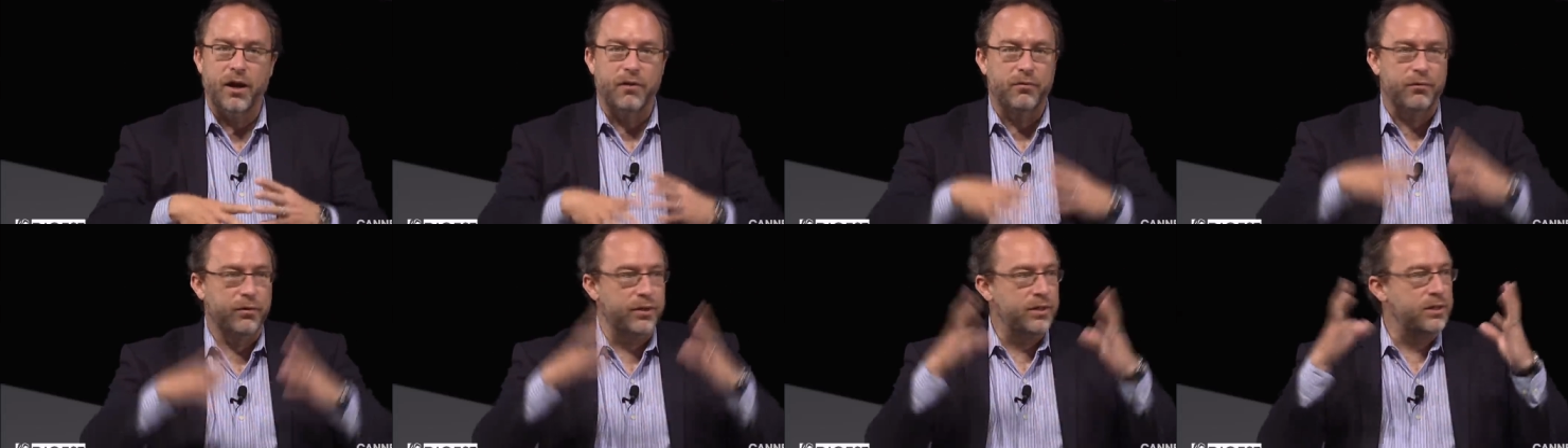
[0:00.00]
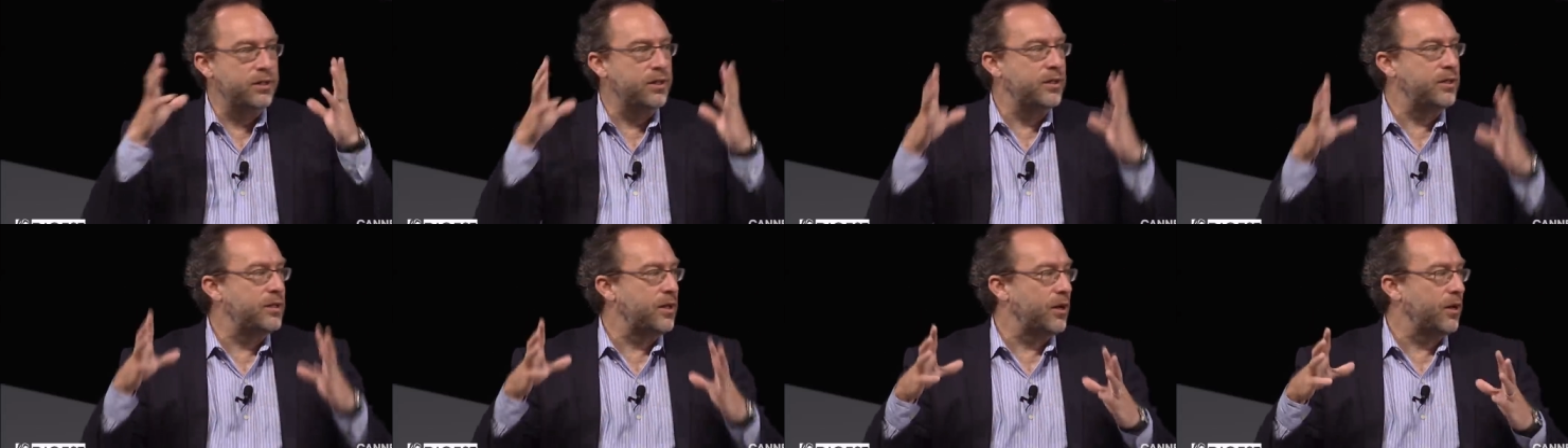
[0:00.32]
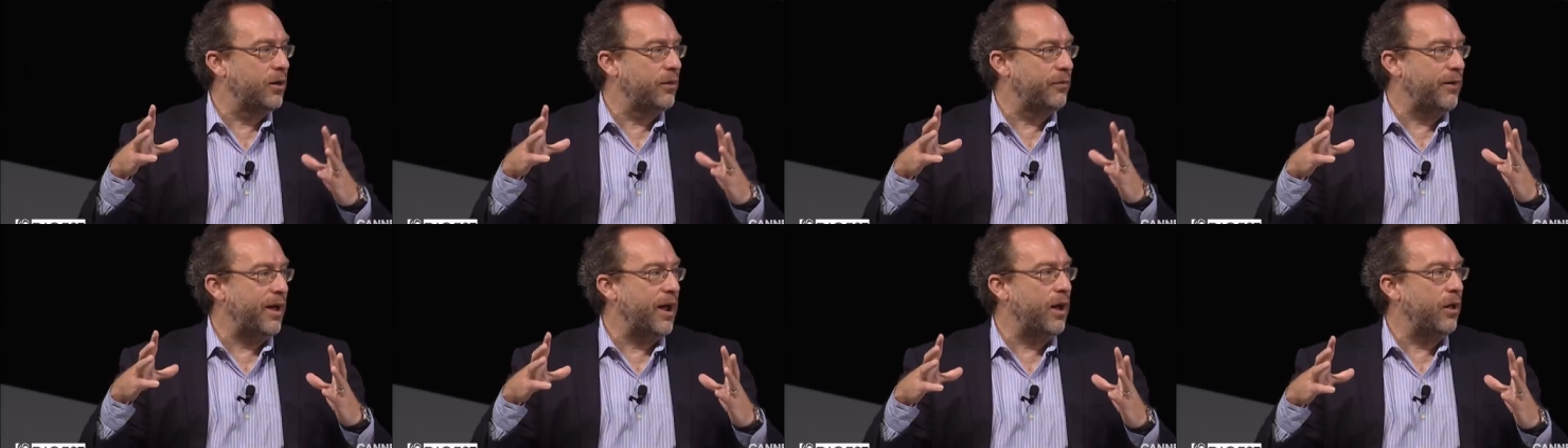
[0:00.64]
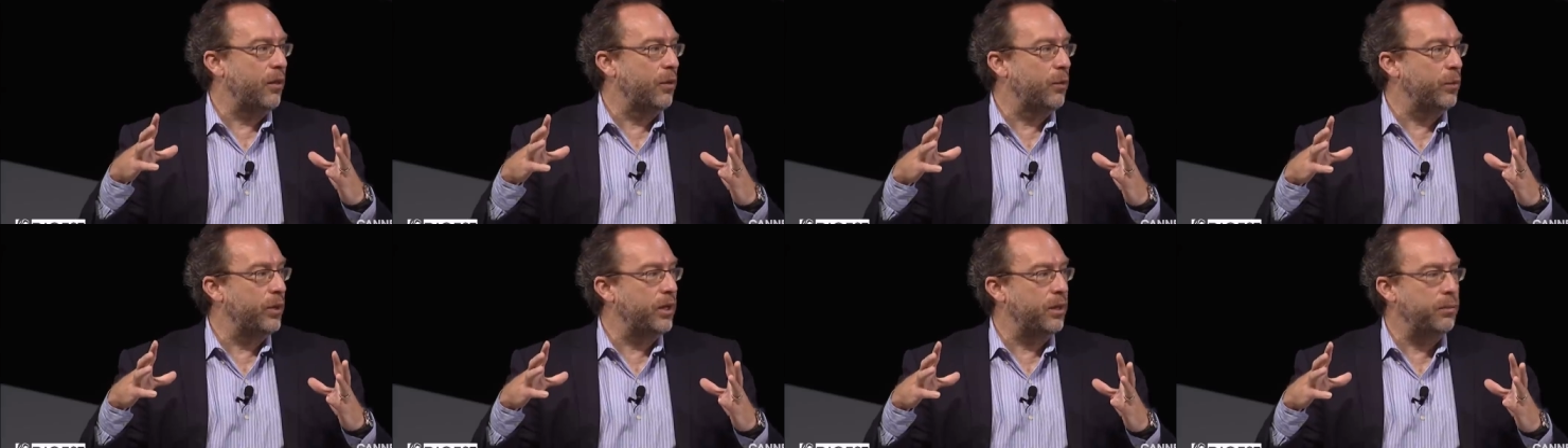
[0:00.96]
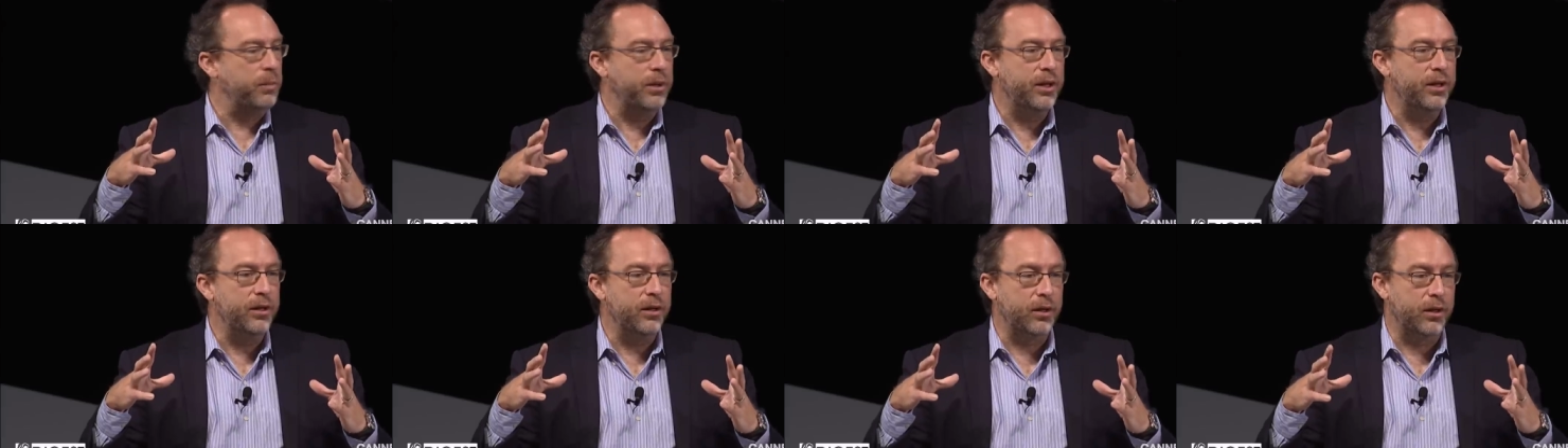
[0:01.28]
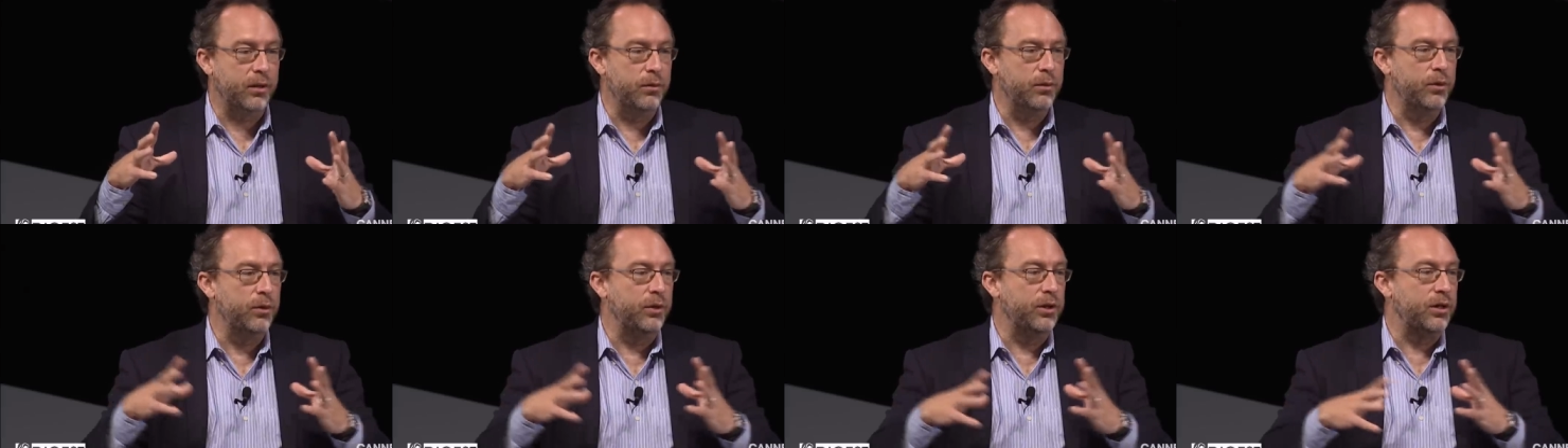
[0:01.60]
every detail of how the Wikipedia
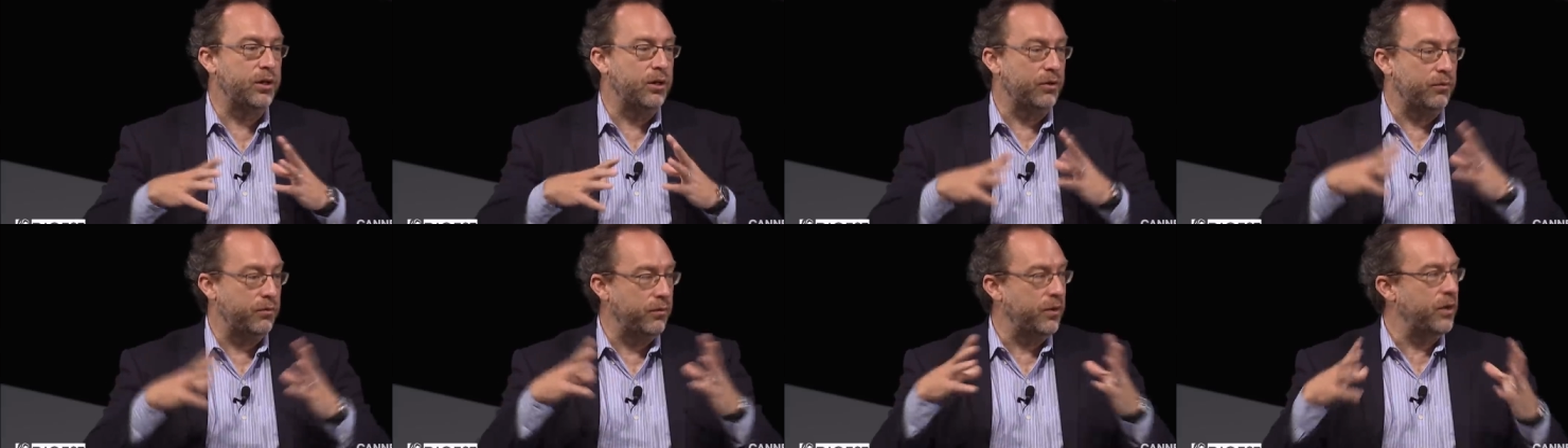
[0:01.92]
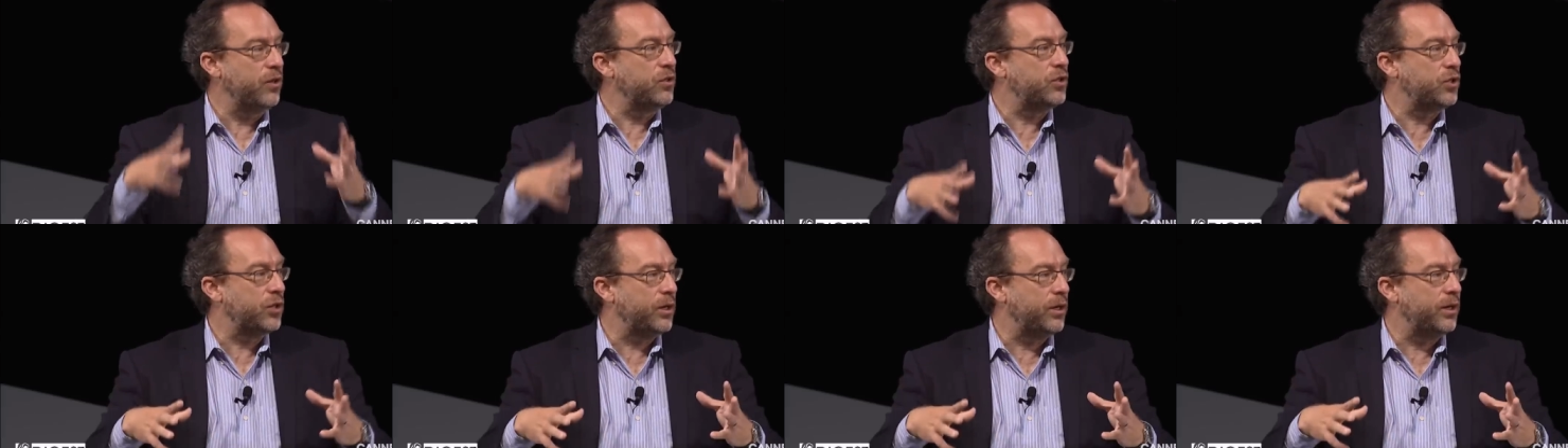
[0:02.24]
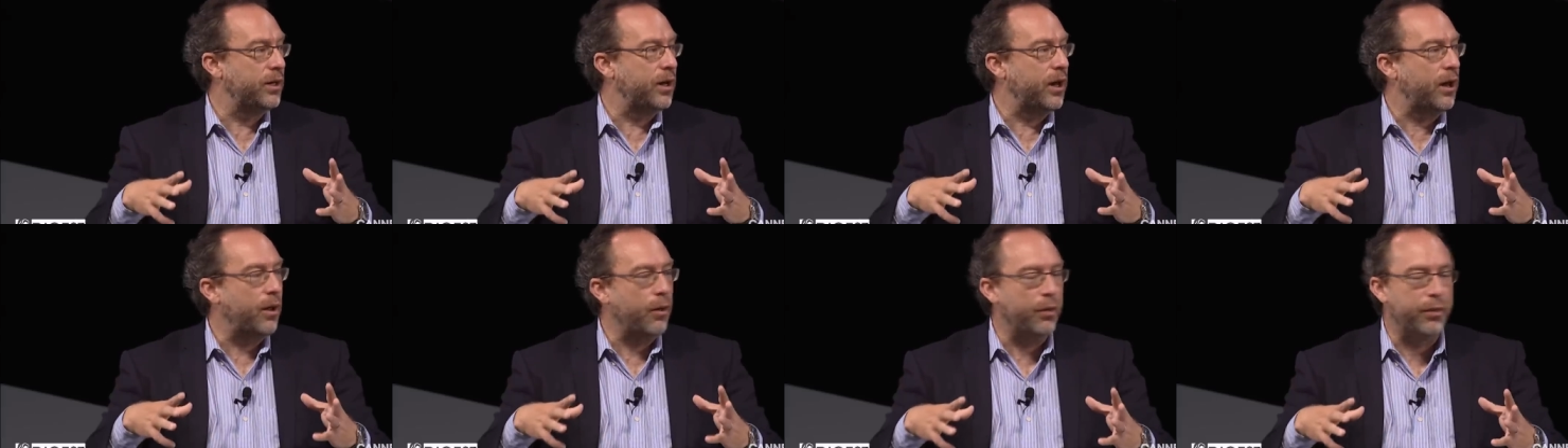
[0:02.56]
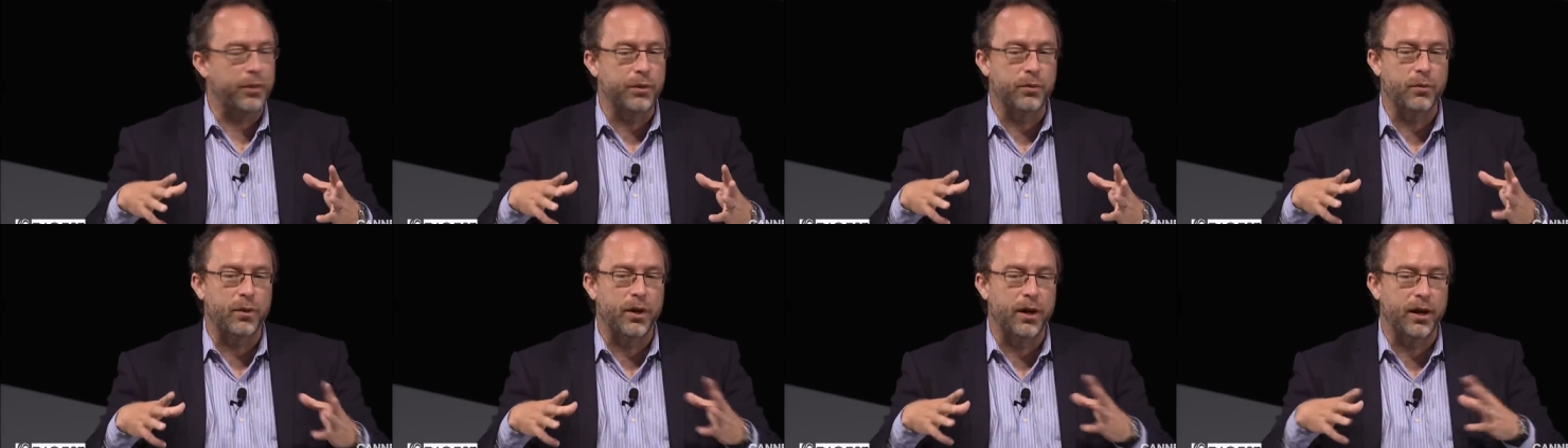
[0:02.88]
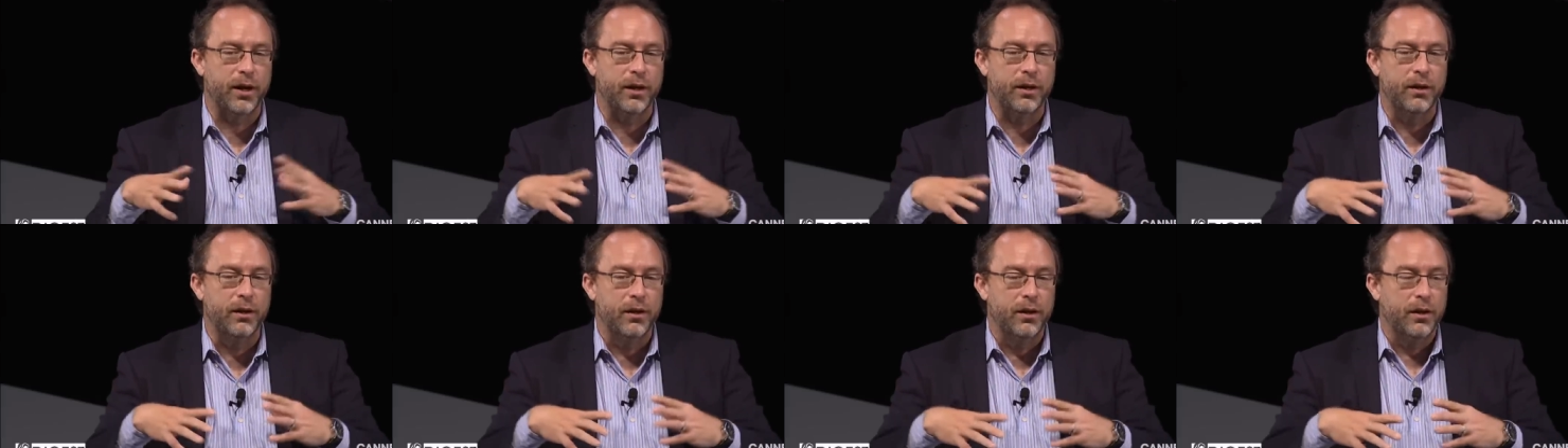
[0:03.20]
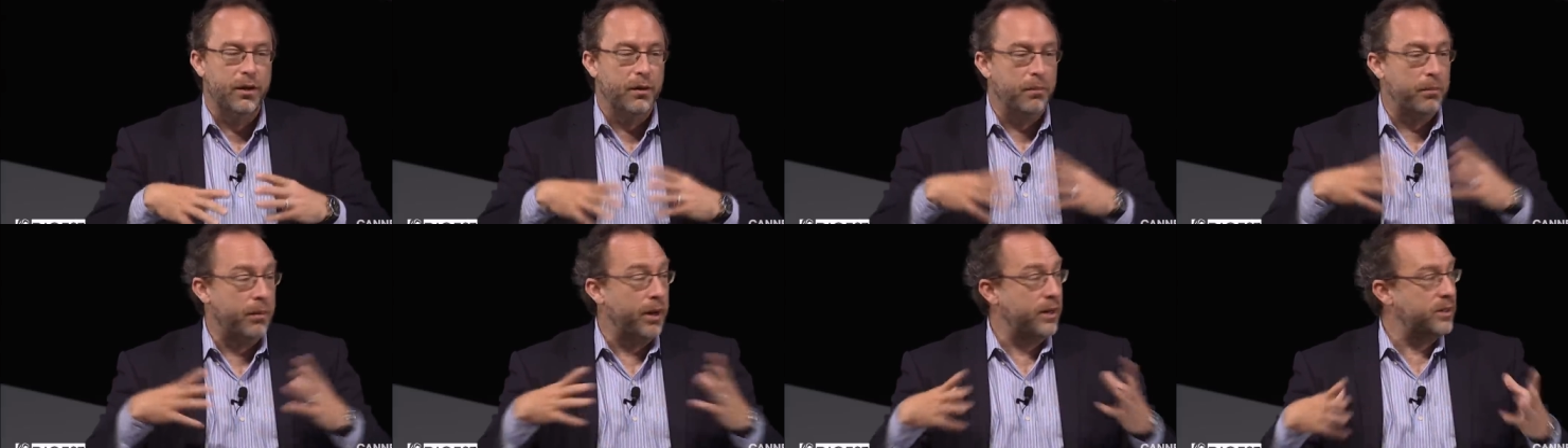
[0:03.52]
community could function in a healthy way
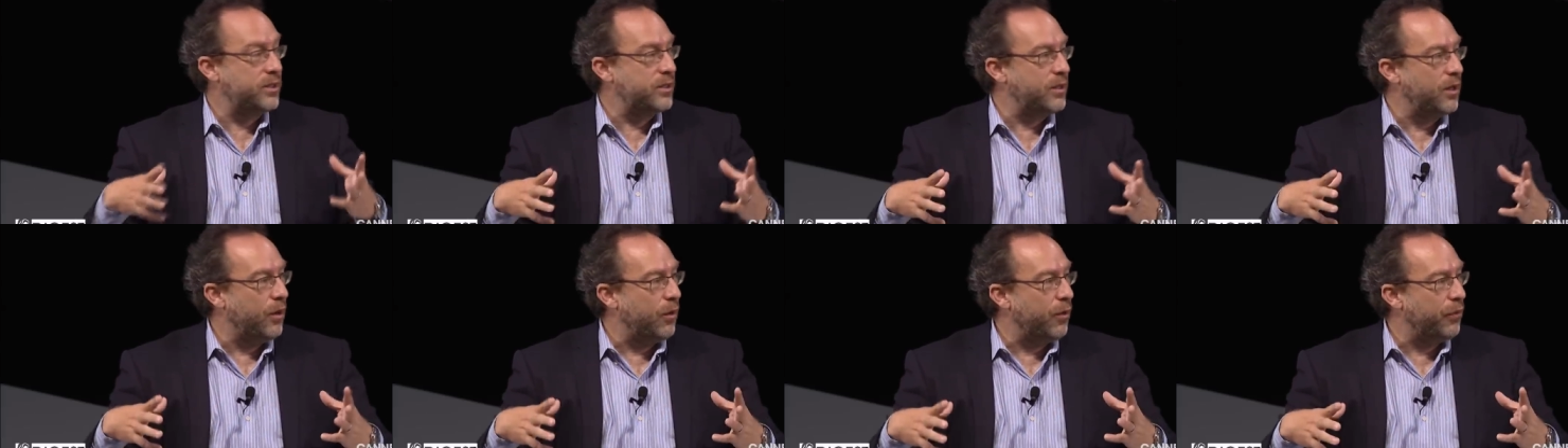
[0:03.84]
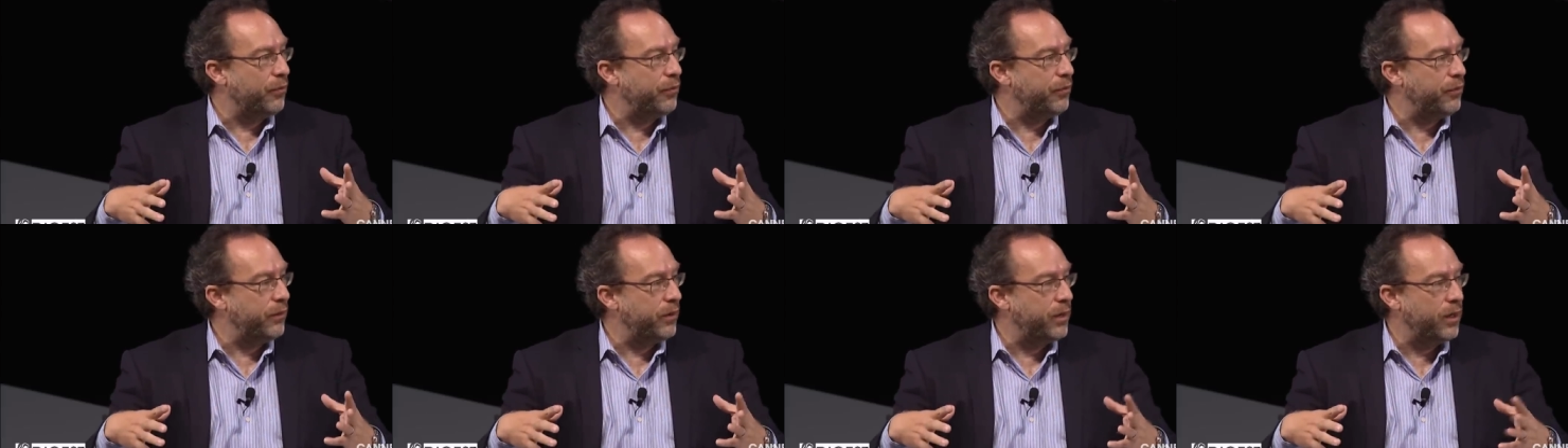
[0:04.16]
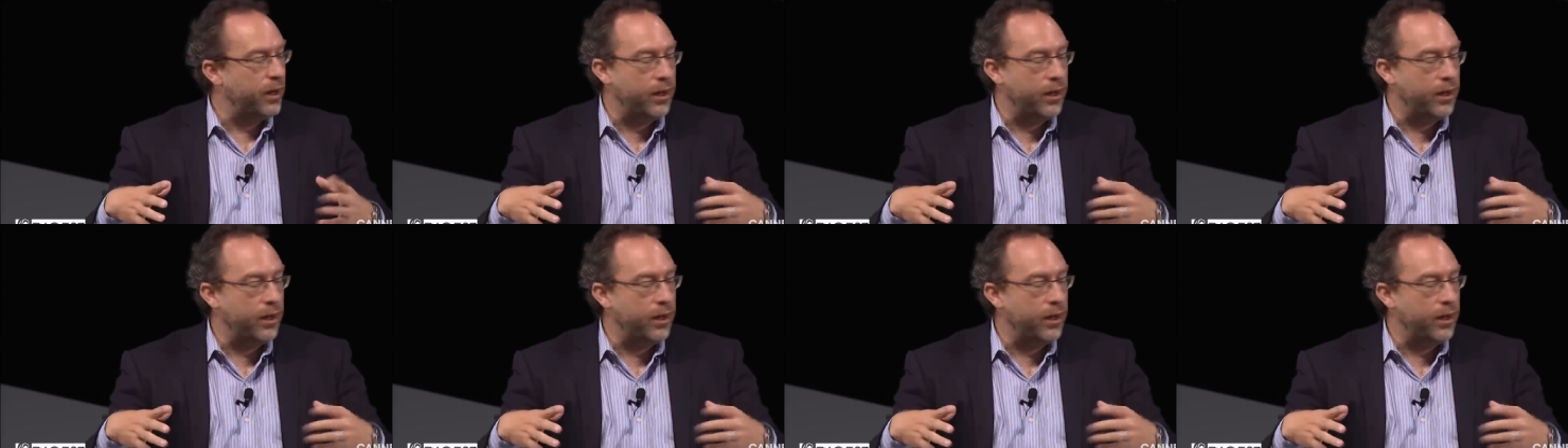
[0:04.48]
myself.